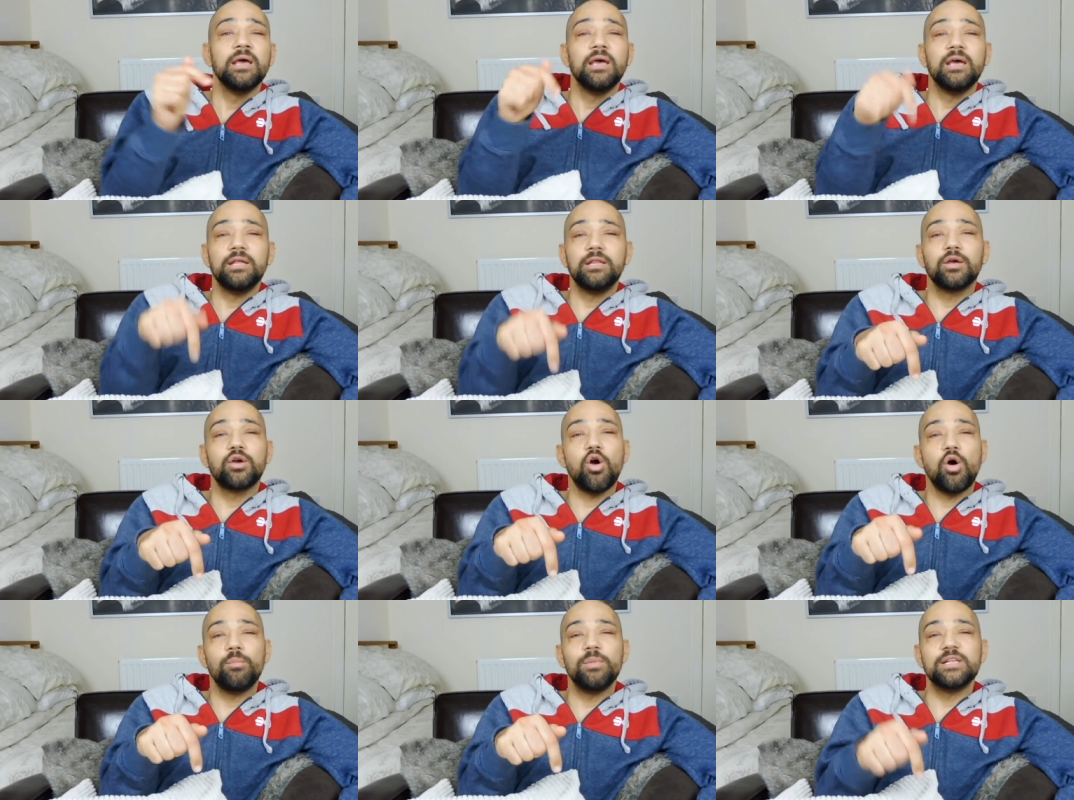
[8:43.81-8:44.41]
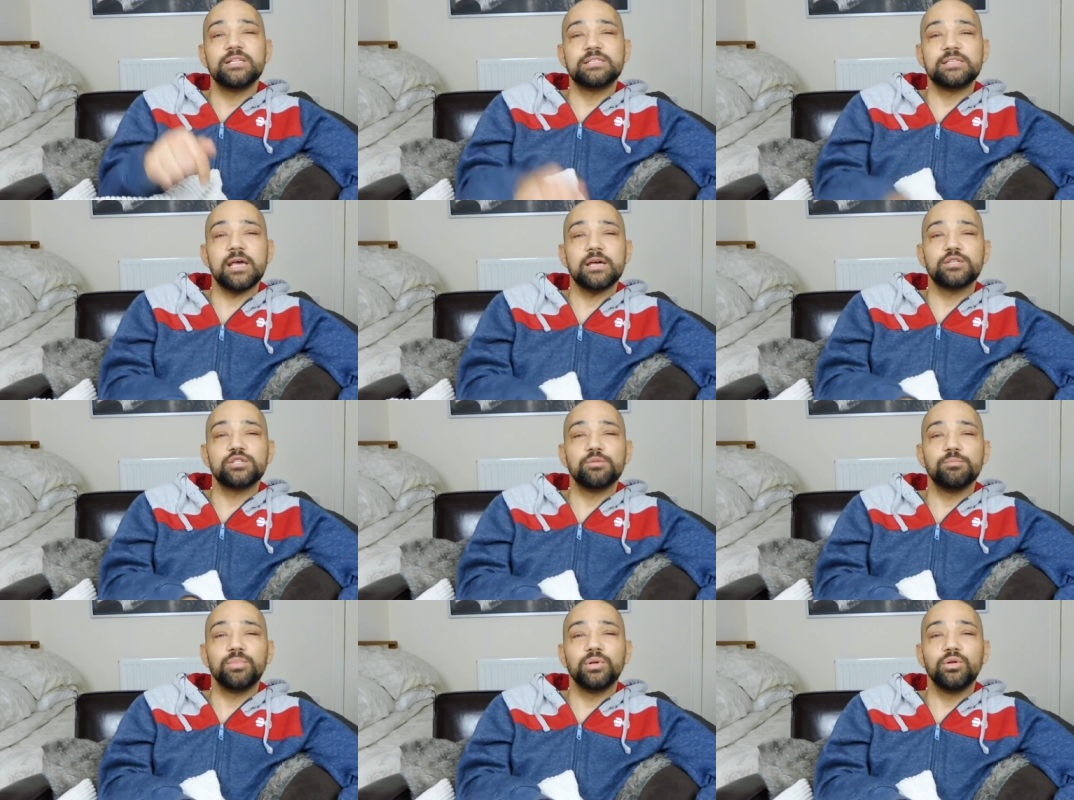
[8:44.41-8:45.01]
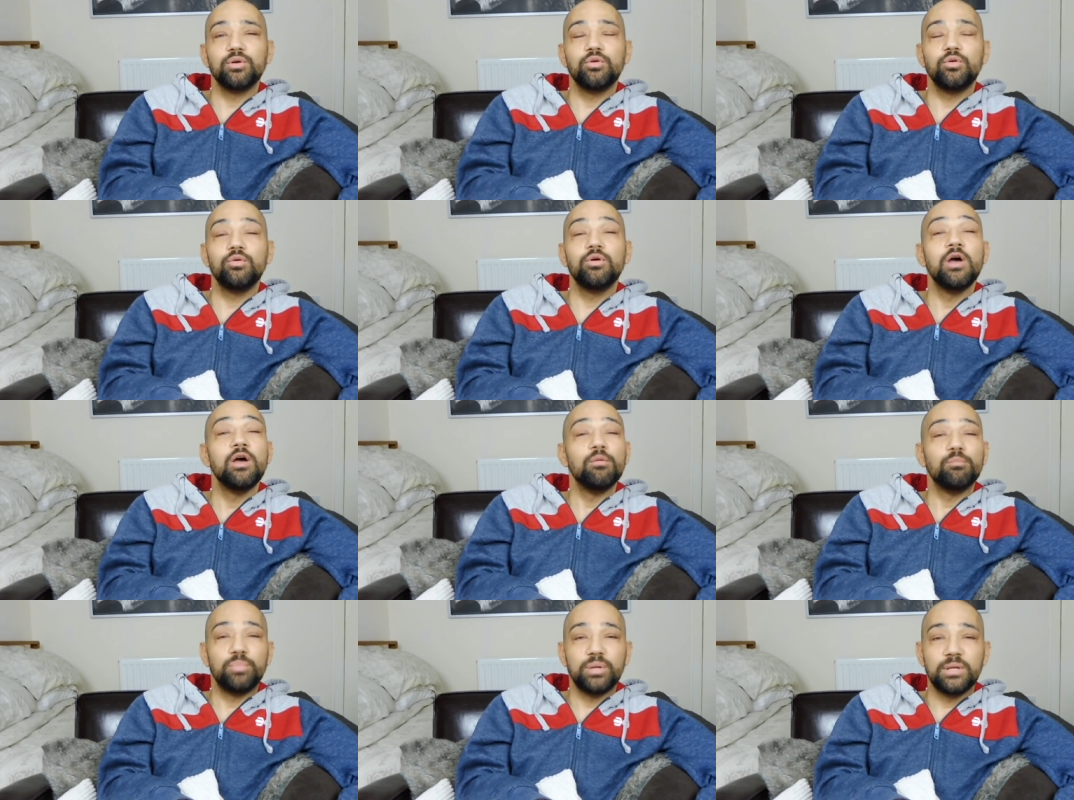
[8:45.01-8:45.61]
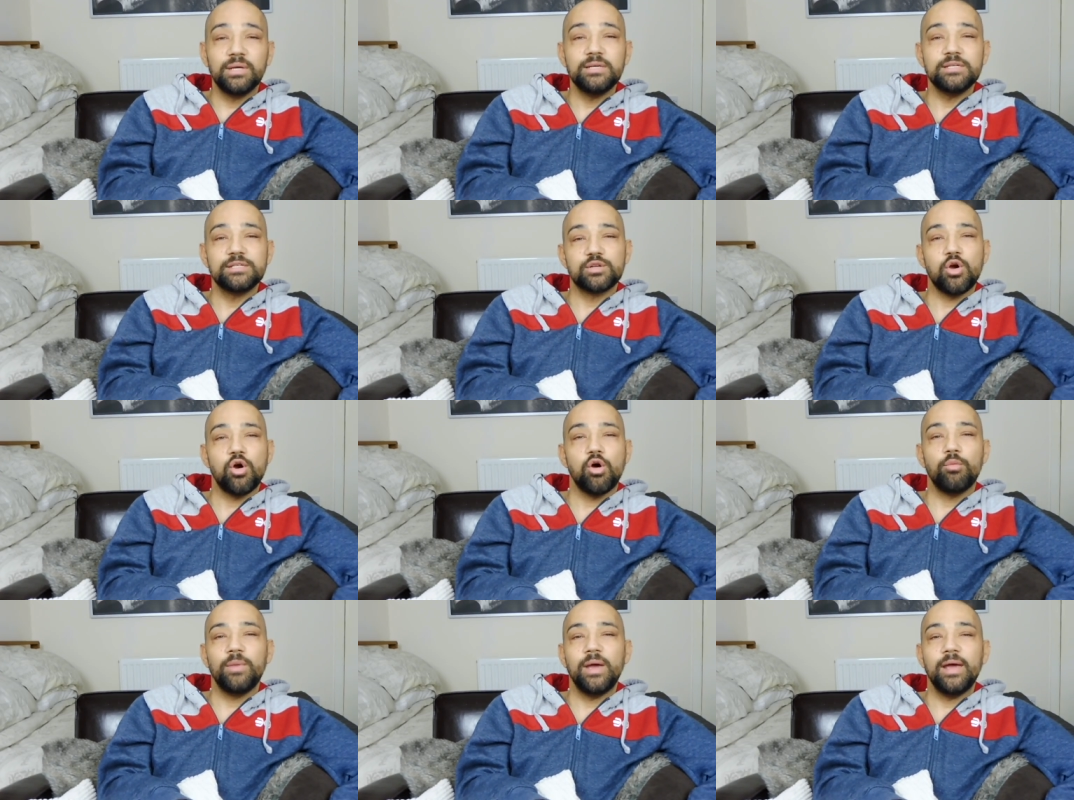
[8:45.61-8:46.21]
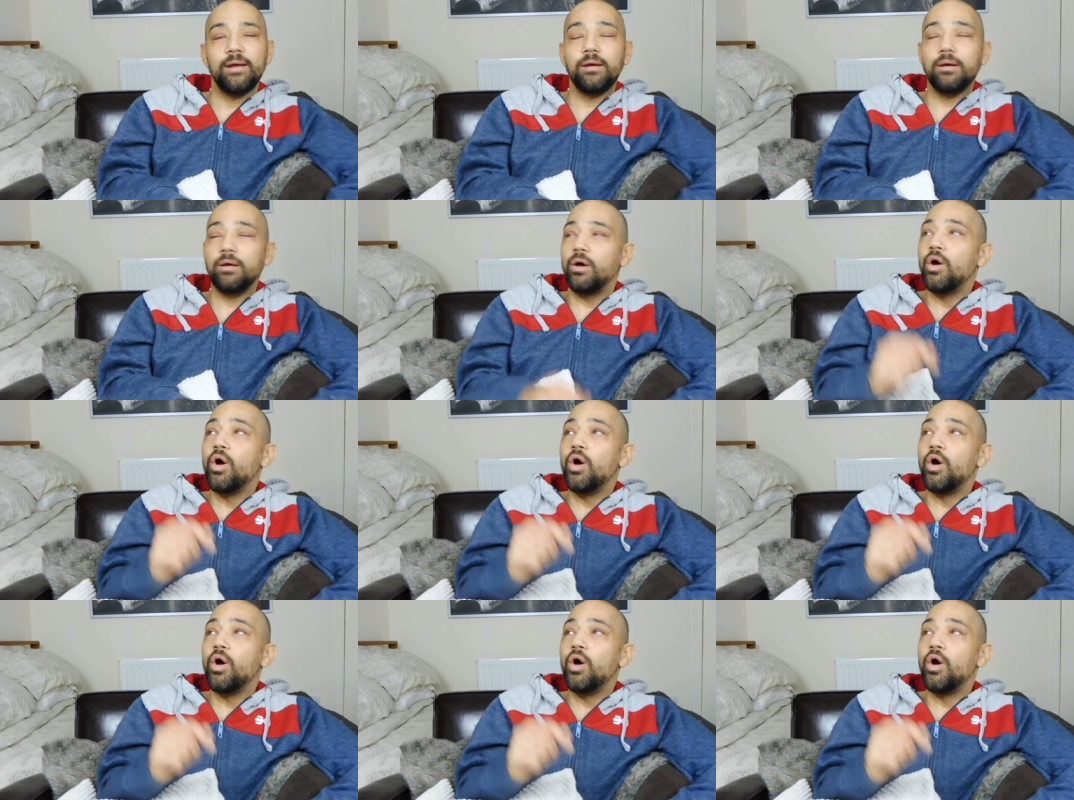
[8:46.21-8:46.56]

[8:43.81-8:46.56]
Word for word: in the comment section below, please comment.